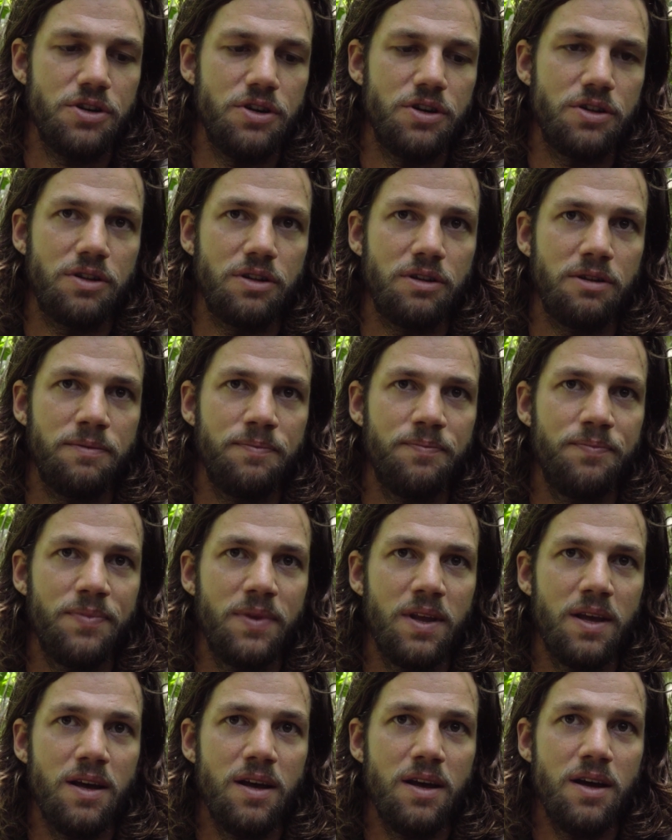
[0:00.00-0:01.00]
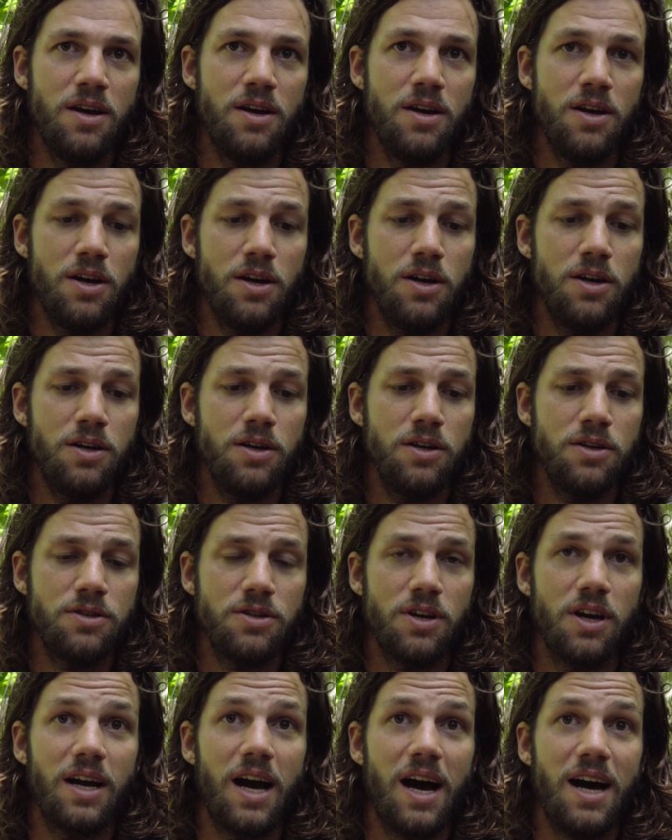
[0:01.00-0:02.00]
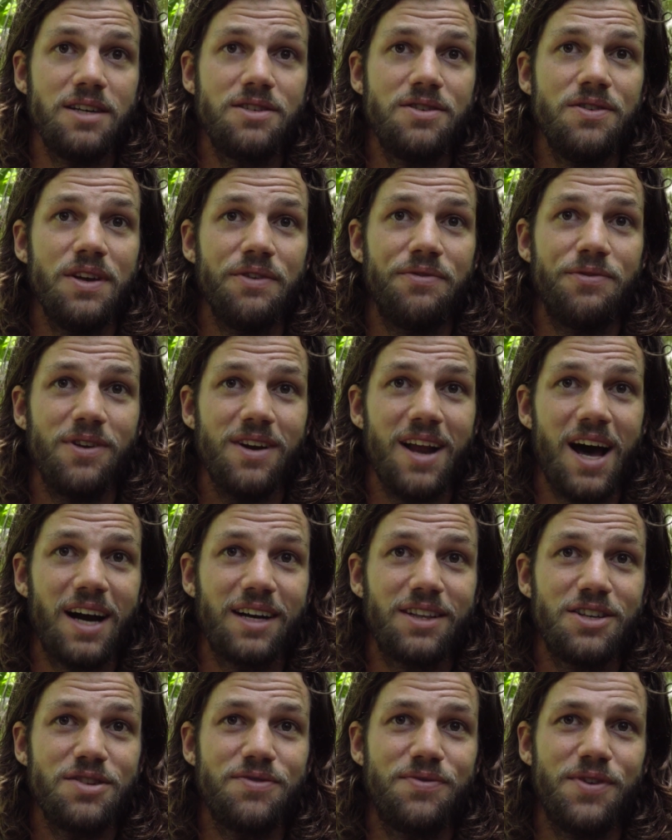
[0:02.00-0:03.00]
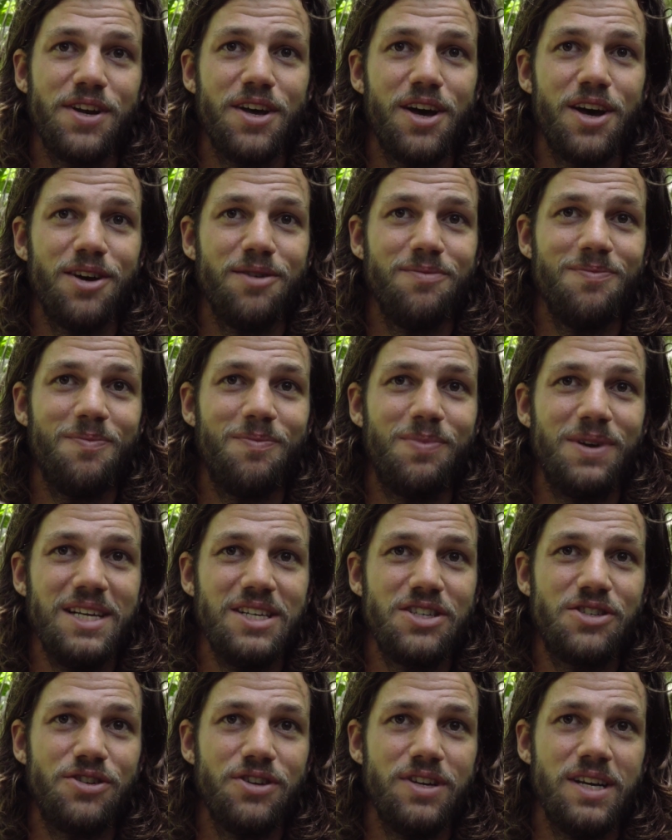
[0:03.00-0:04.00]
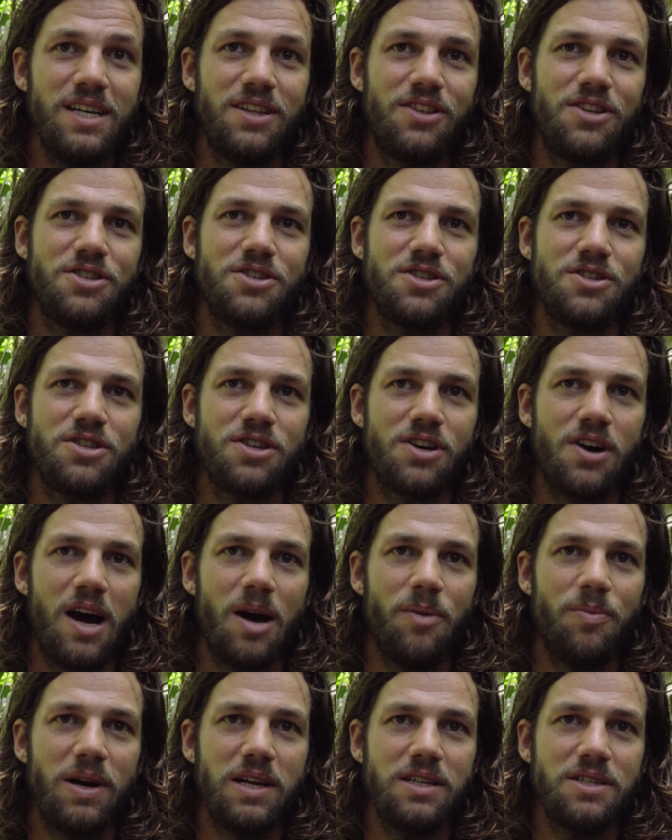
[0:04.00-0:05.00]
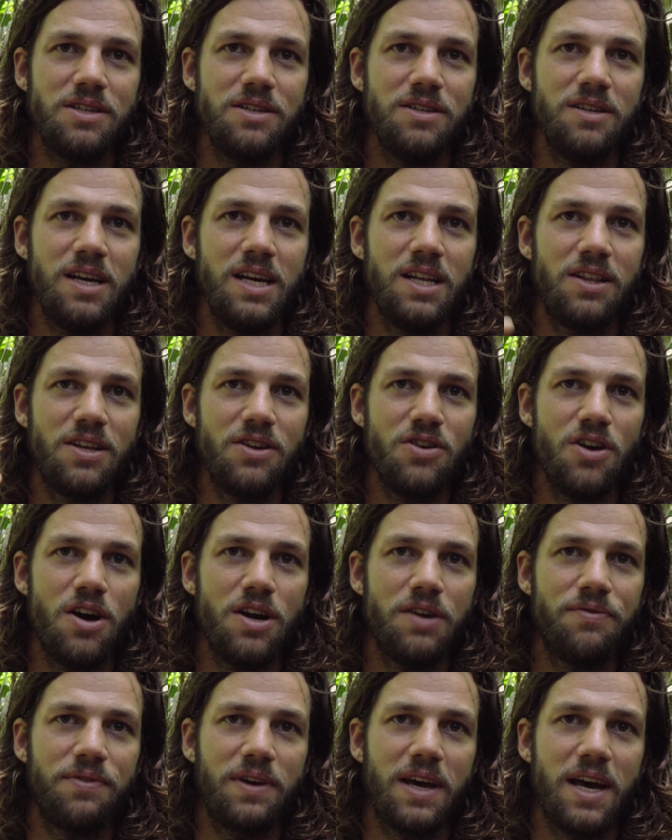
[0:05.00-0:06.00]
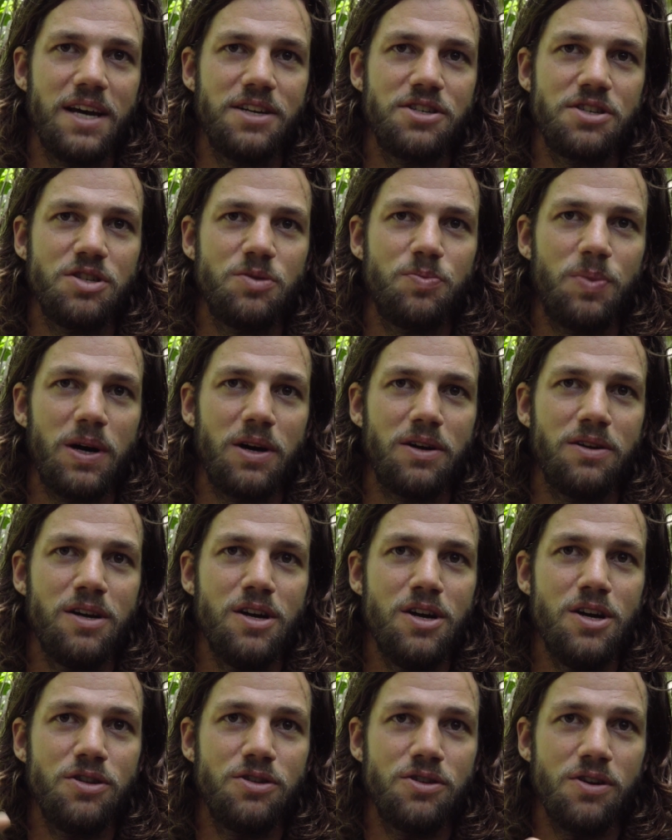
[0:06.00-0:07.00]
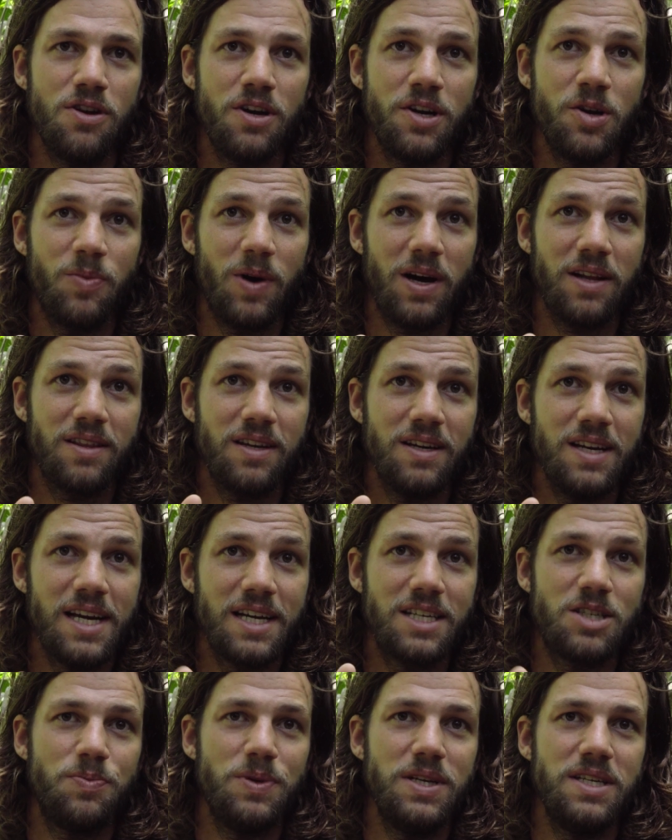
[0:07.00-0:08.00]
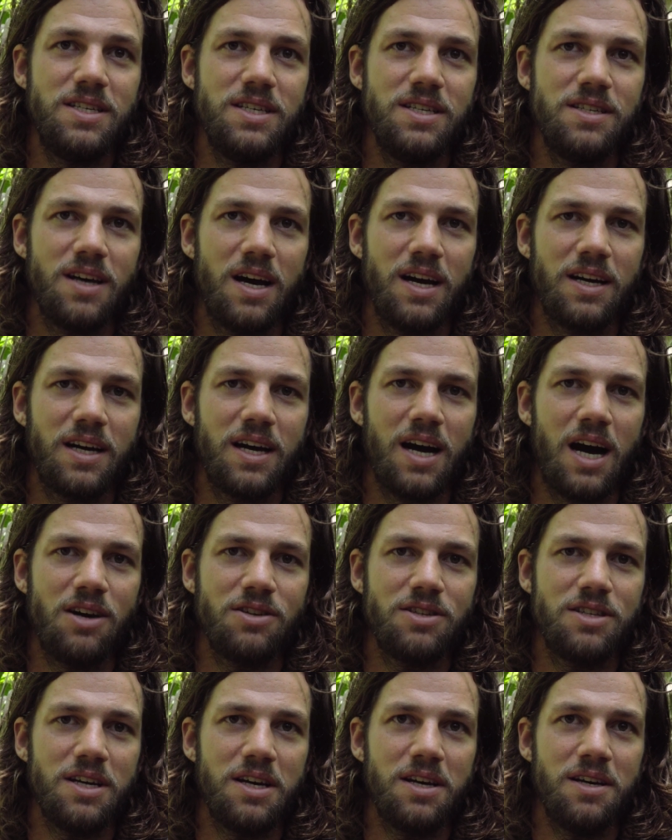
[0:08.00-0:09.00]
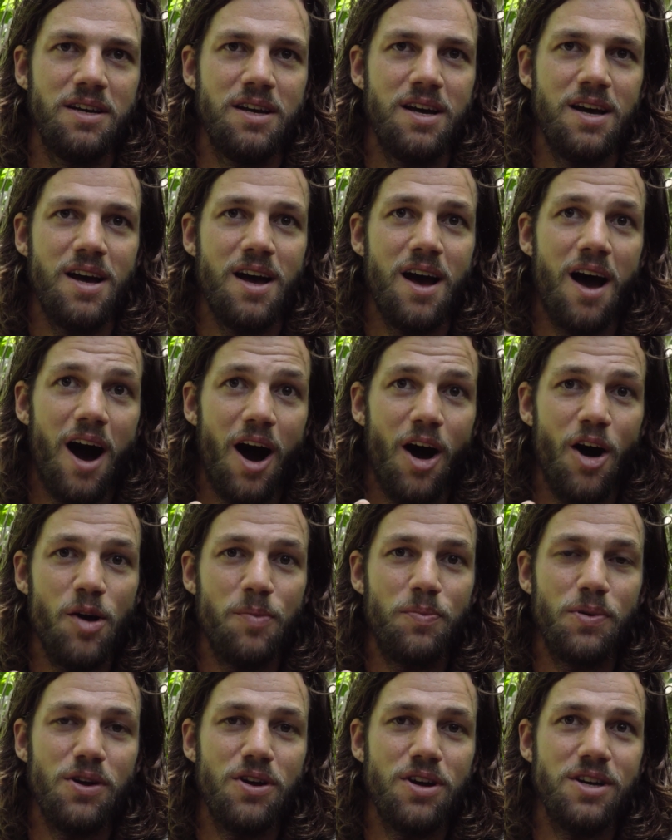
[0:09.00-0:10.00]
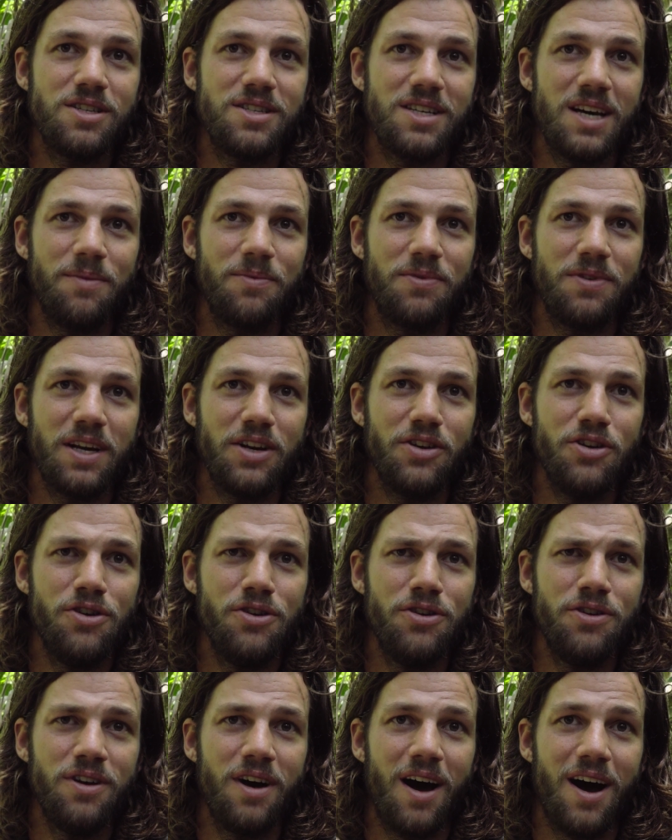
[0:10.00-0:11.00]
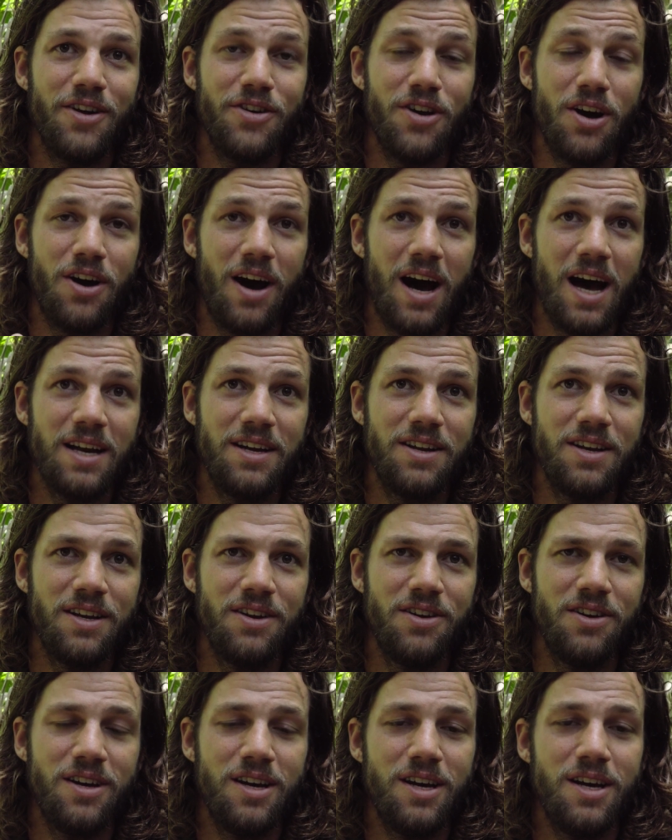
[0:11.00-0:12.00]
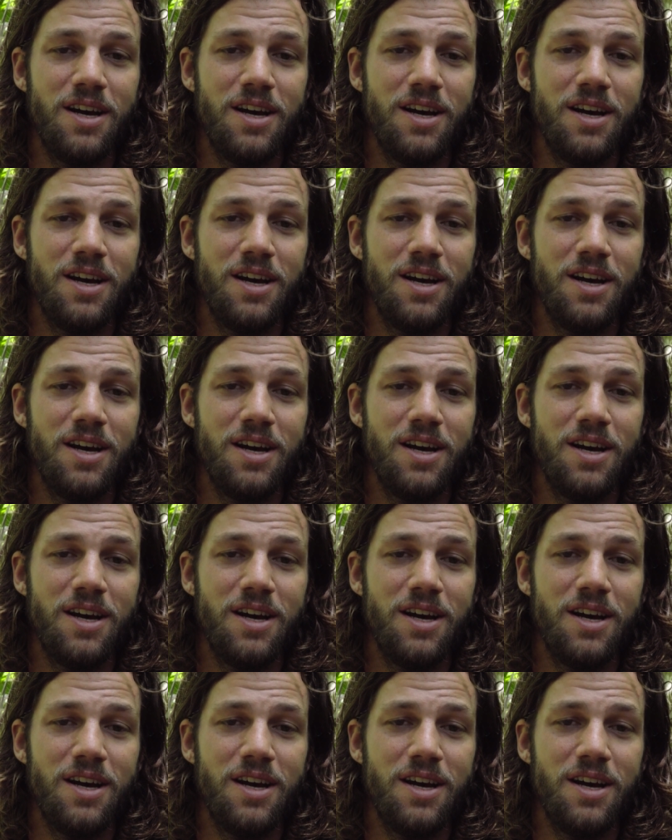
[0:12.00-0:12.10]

turtle. So guys, if you liked this video, please do hit the subscribe button, hit the notifications bell to learn about the next species I encounter. I hope you learned something new. I know I did.